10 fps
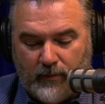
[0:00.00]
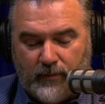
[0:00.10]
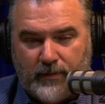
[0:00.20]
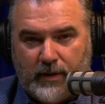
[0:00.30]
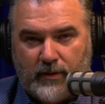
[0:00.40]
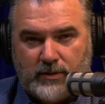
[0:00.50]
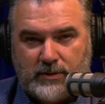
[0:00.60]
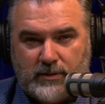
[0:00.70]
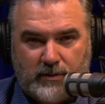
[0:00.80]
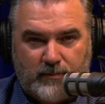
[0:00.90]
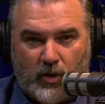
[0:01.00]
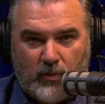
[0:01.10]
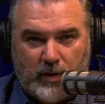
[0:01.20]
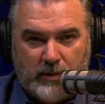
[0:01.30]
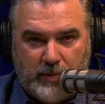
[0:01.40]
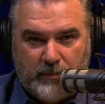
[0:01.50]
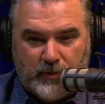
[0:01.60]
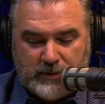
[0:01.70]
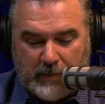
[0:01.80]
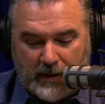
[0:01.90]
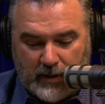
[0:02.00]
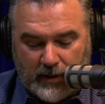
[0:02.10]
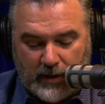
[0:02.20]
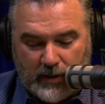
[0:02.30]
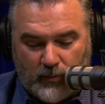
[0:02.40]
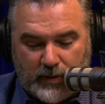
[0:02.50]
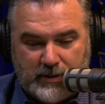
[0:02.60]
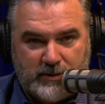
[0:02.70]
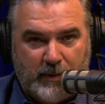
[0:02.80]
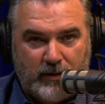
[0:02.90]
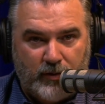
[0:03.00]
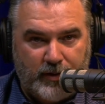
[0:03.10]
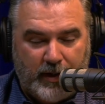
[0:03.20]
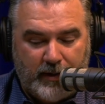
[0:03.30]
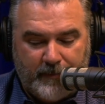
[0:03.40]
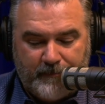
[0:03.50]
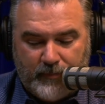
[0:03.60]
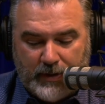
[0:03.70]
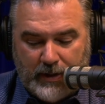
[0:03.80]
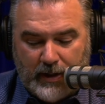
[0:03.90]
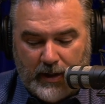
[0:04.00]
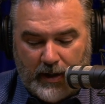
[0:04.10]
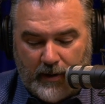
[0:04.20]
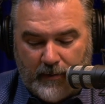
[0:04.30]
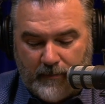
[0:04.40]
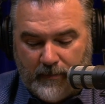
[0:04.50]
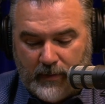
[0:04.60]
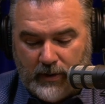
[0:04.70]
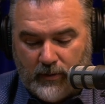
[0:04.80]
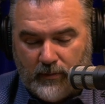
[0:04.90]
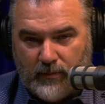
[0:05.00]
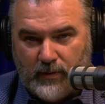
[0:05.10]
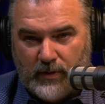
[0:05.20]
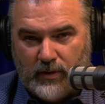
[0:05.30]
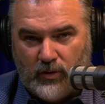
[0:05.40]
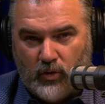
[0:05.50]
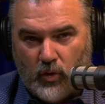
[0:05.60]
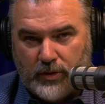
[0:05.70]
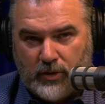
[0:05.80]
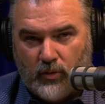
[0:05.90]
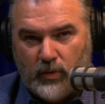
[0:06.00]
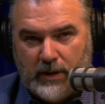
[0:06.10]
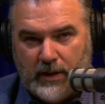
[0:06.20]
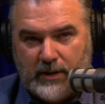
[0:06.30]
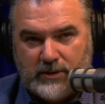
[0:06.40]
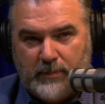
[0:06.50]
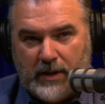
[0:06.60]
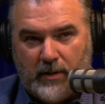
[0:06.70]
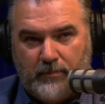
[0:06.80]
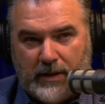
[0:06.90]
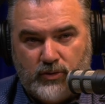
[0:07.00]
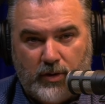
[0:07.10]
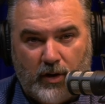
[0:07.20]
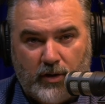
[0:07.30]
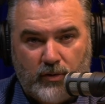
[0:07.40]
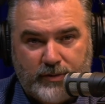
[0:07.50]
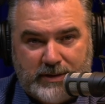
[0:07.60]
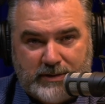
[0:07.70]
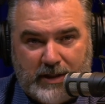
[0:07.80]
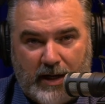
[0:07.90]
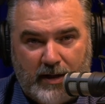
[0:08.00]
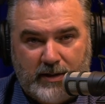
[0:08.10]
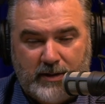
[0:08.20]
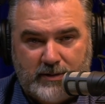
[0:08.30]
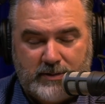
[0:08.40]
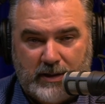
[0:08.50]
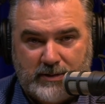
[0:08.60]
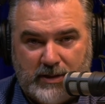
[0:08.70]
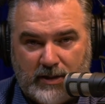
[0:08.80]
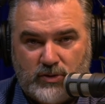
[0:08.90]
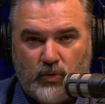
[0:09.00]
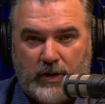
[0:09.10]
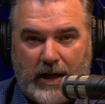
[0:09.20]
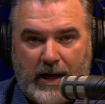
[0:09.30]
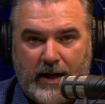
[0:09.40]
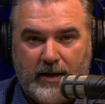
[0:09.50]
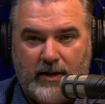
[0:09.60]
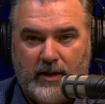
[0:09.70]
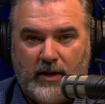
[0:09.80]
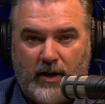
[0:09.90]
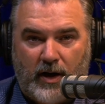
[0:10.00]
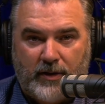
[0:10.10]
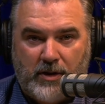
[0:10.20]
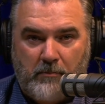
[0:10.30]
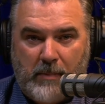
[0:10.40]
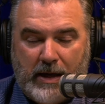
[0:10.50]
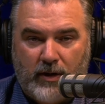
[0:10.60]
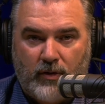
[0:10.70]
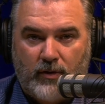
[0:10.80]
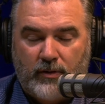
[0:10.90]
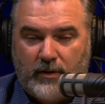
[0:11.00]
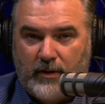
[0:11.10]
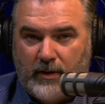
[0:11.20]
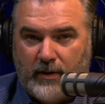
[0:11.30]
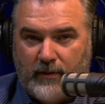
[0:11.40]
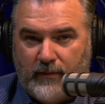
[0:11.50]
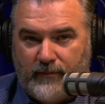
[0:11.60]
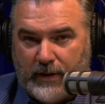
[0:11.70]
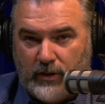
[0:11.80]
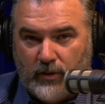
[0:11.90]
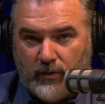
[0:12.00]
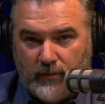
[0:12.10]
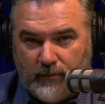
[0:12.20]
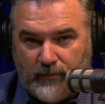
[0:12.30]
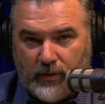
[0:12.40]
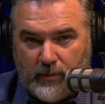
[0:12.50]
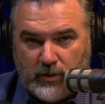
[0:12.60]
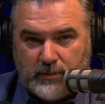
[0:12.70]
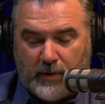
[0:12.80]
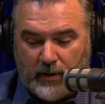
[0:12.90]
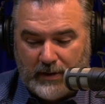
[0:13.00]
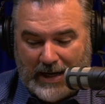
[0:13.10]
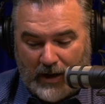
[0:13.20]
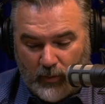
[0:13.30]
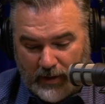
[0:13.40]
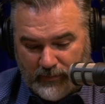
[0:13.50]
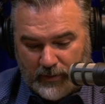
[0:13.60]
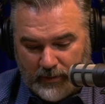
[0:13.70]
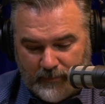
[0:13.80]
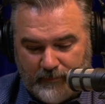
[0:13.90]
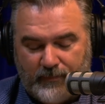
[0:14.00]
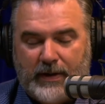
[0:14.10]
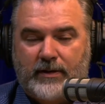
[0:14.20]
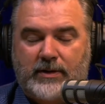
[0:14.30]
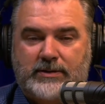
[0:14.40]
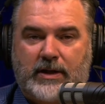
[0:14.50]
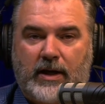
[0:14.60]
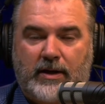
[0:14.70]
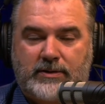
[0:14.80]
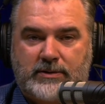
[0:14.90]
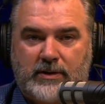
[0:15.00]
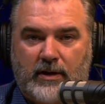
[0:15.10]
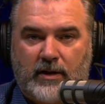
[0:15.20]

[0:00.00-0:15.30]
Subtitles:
there's already people speculating on what this may look like. You know, North Korea has been a patriarchal society. It does rely on the male figure for the most part. However, in this case,